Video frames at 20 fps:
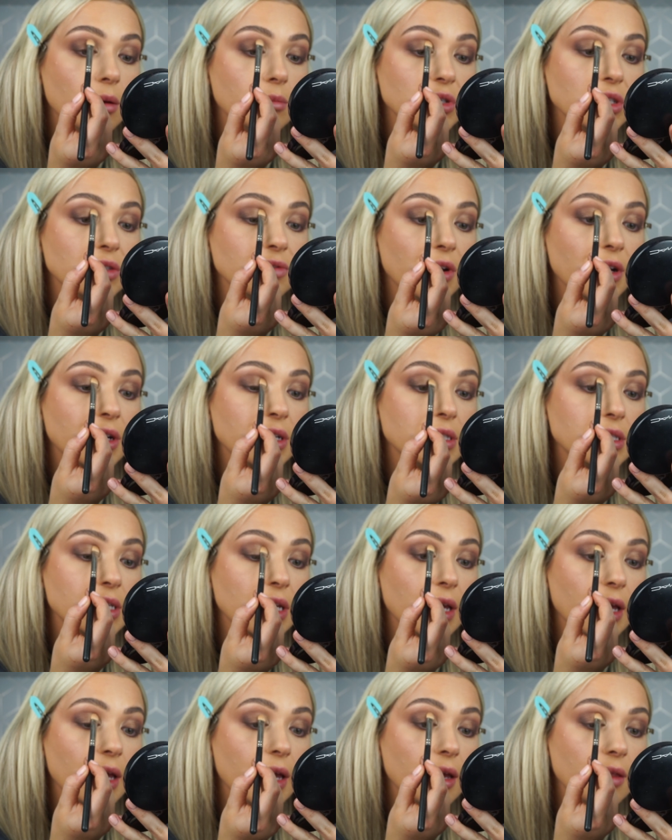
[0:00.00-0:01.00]
I'm just
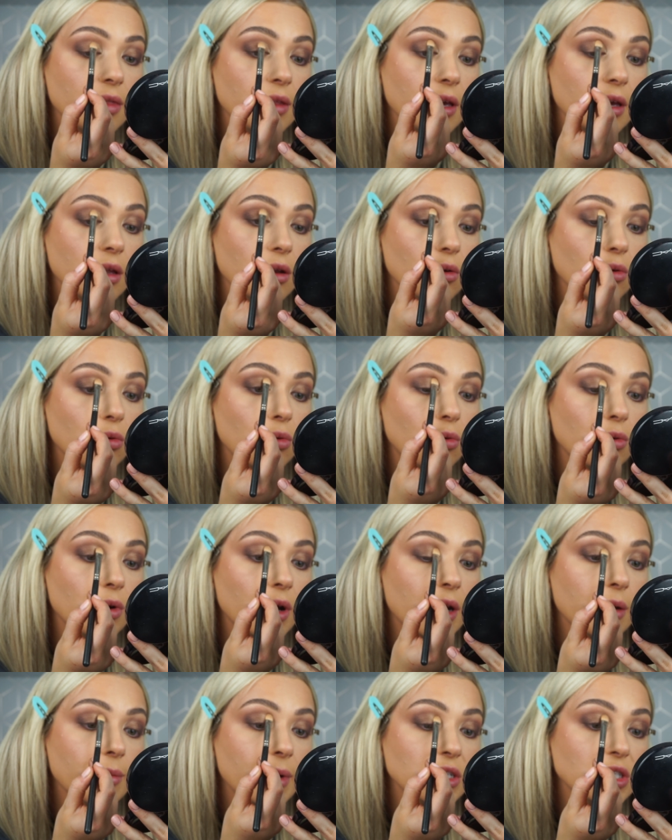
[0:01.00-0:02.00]
focusing it in the inner corner
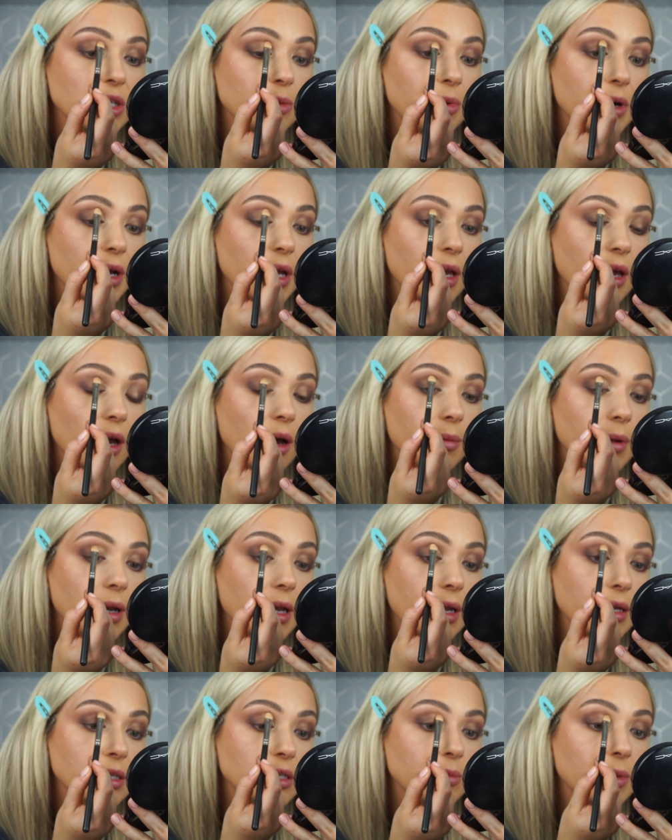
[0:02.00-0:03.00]
and I'm actually bringing it up a
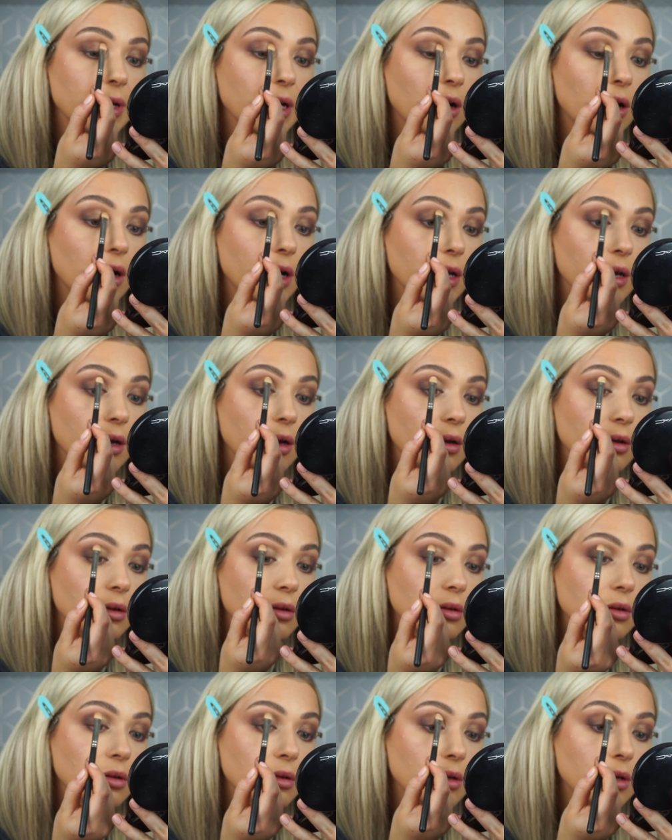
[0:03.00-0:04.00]
little bit higher.
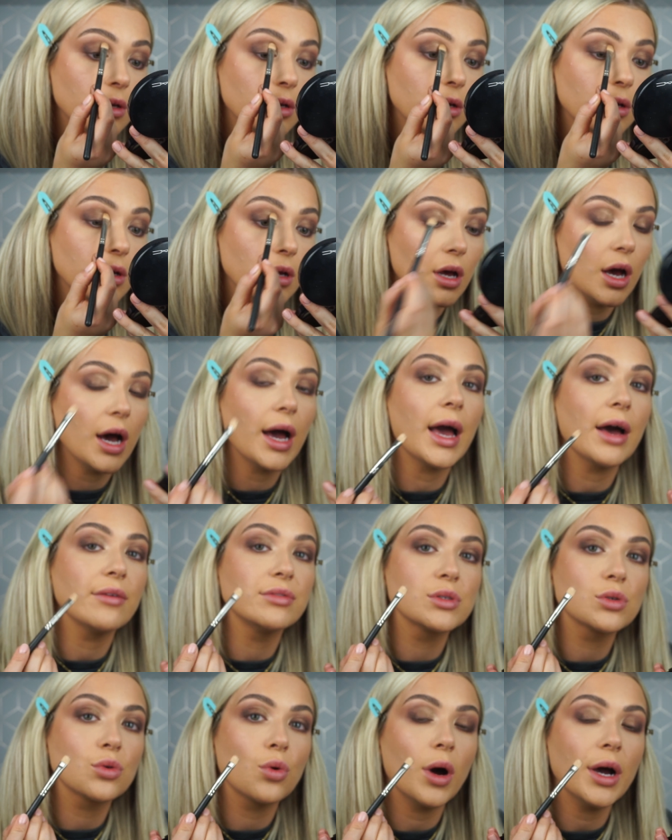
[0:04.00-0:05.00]
I have
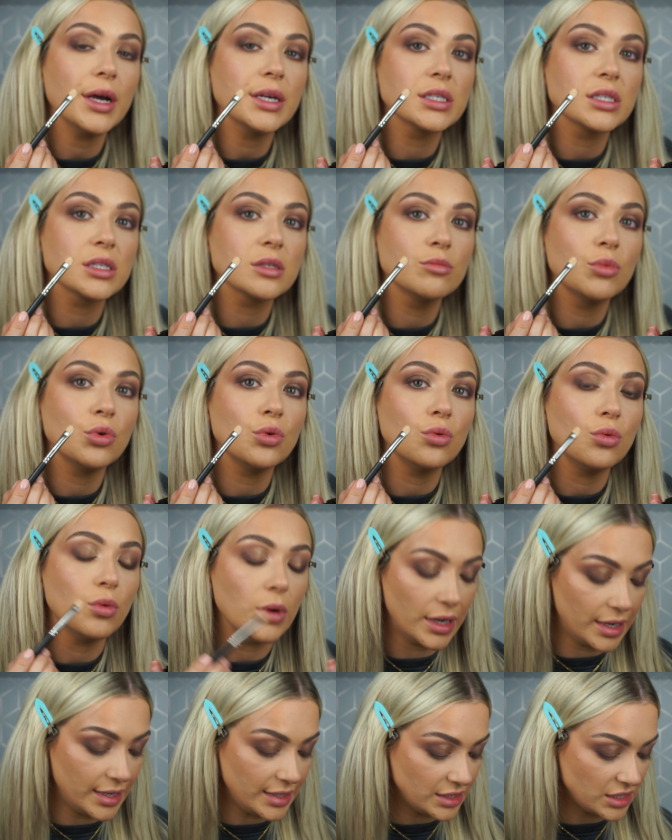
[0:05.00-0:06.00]
quite a small
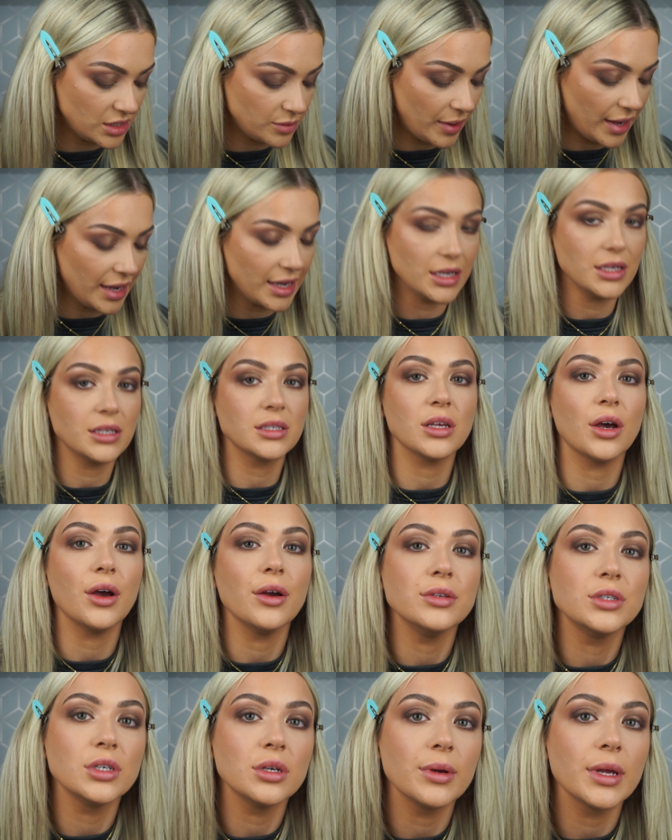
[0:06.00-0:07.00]
lid space, so
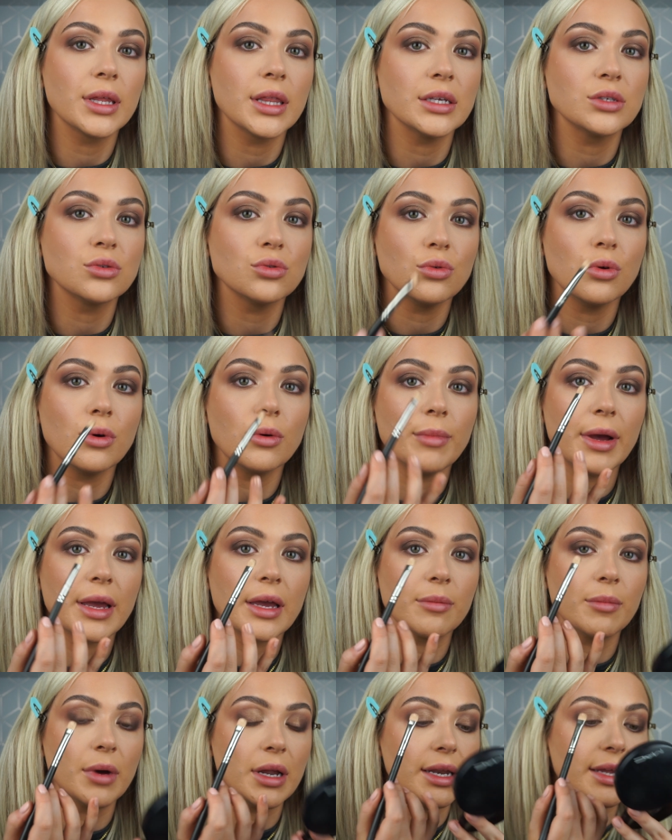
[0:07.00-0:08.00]
doing this will
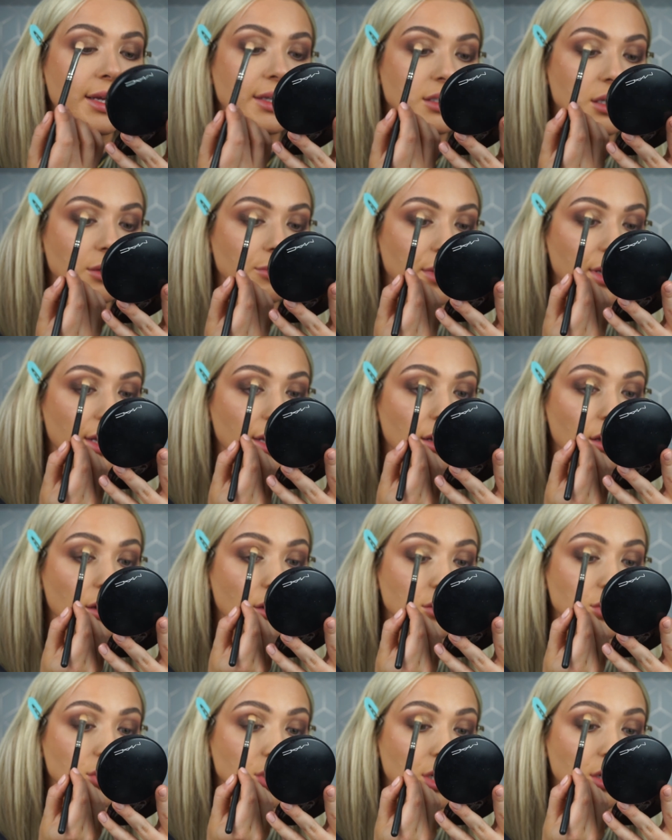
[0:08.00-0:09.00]
make my lid appear
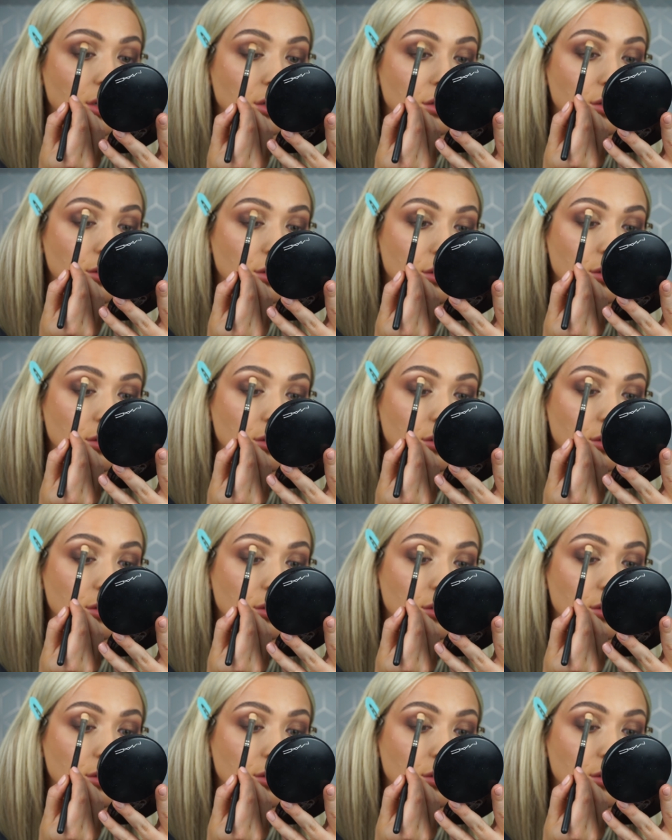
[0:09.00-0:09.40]
larger.